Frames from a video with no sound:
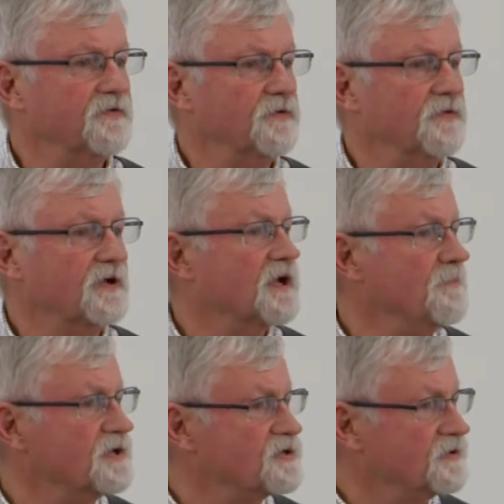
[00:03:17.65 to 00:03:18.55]
to the
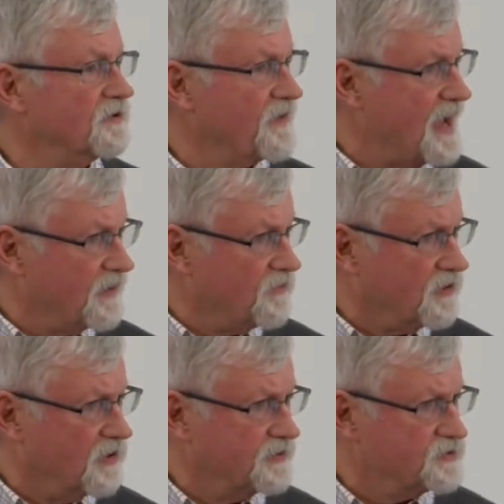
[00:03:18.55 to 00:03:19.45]
Commissioner of
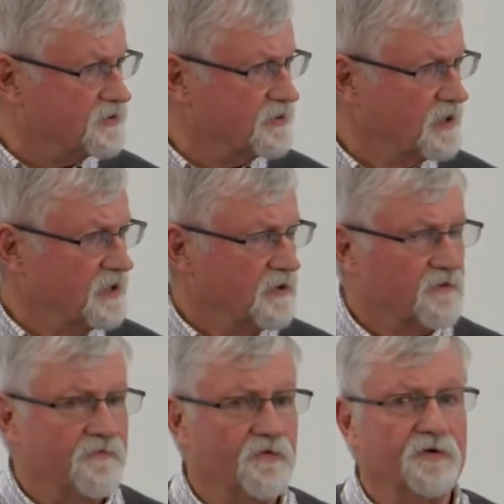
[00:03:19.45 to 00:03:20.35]
Agriculture
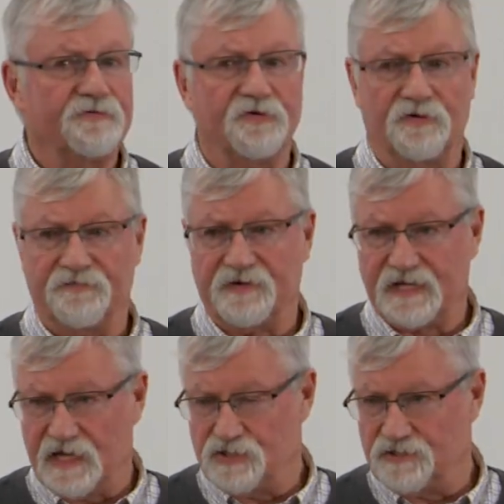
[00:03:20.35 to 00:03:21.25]
for
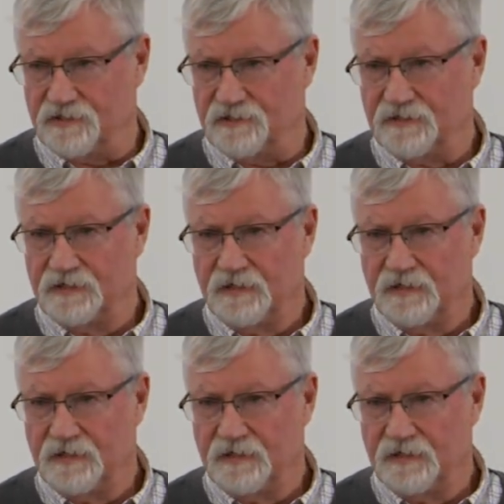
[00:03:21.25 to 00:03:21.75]
certification